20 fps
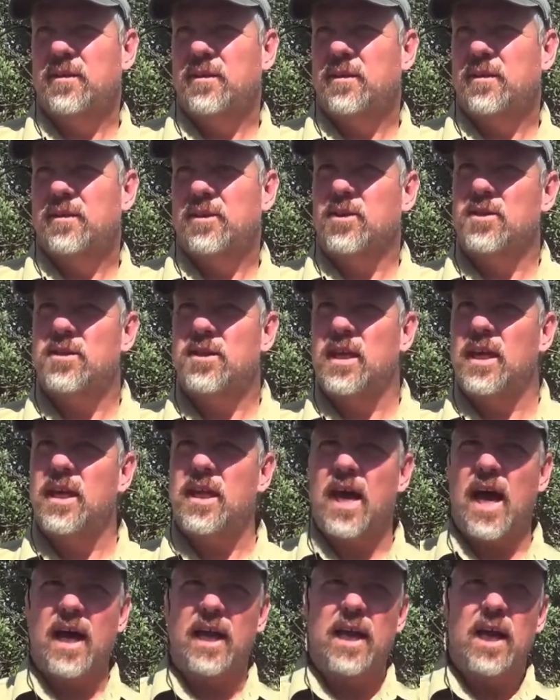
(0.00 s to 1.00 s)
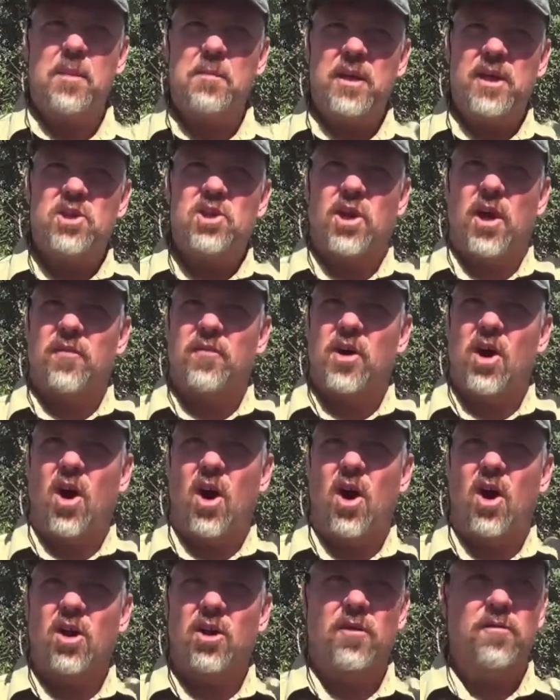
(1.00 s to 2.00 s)
You see that image of an
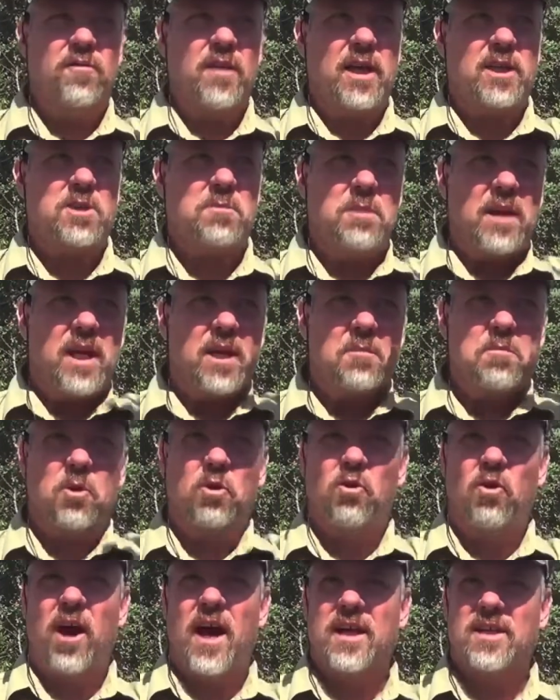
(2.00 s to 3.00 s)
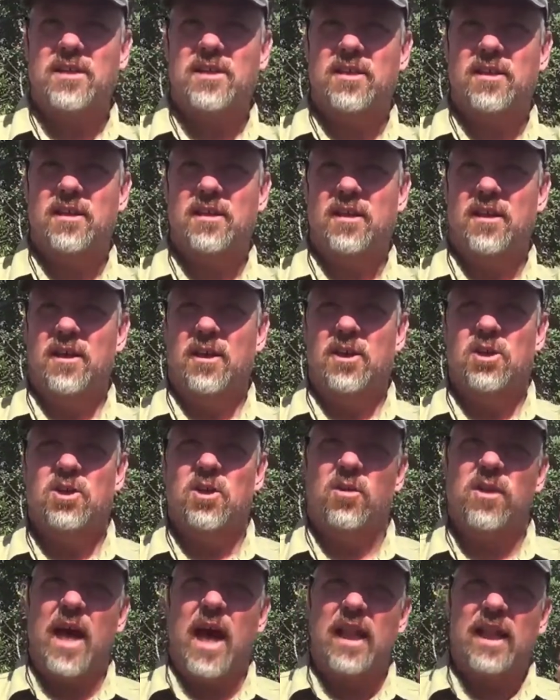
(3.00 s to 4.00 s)
olive that's being pressed,
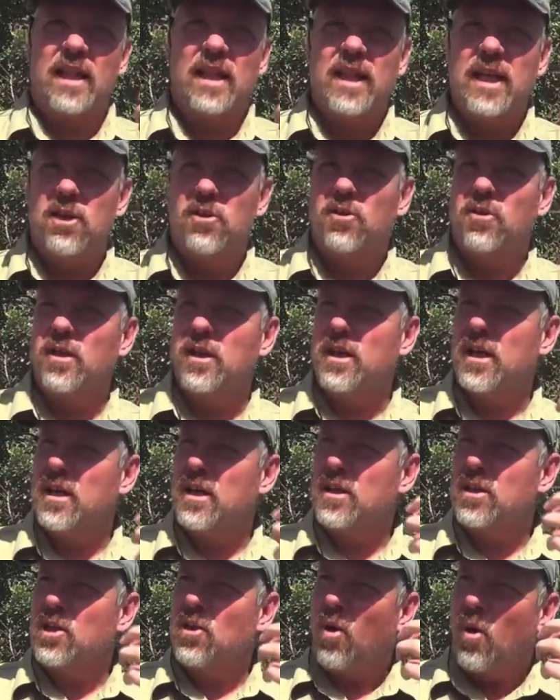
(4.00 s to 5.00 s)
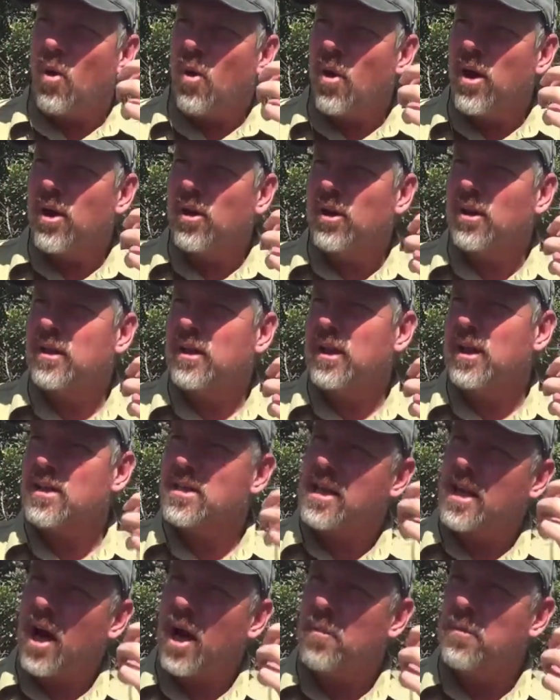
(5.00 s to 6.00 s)
so that literally the oil
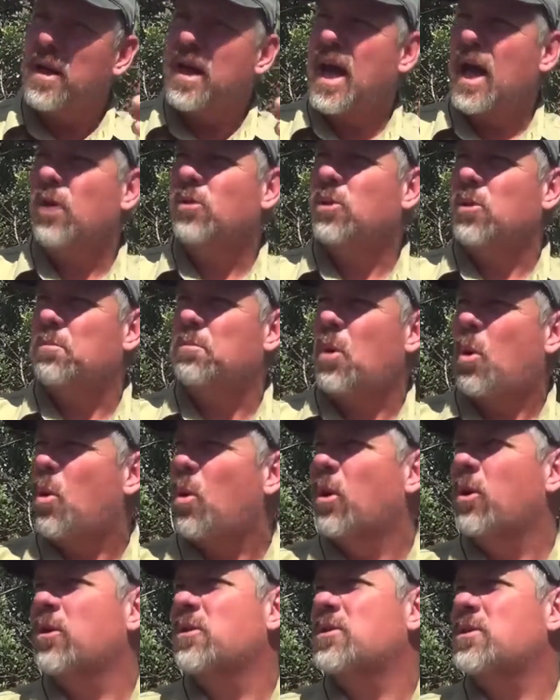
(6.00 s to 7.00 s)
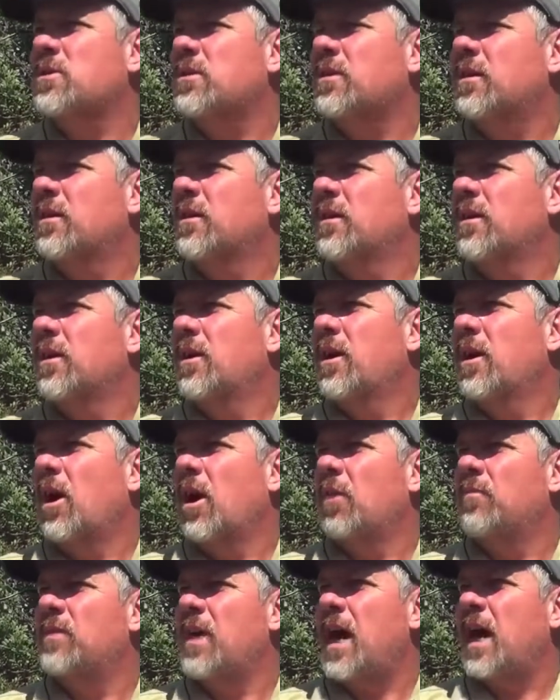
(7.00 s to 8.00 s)
is coming out the pores
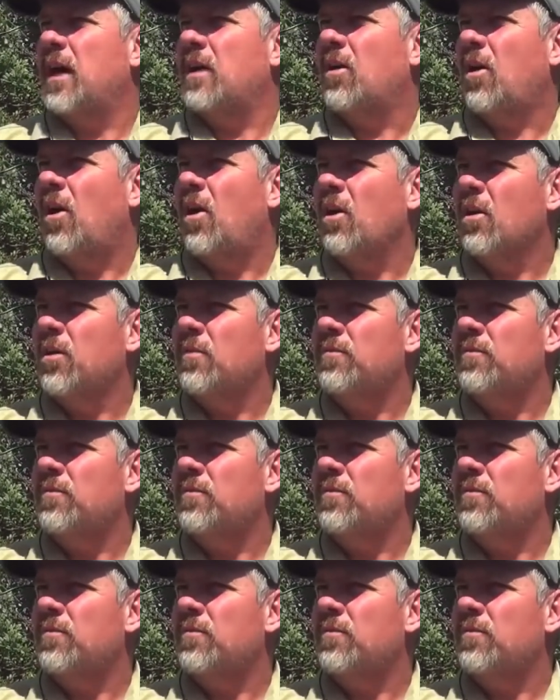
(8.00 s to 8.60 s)
of that olive.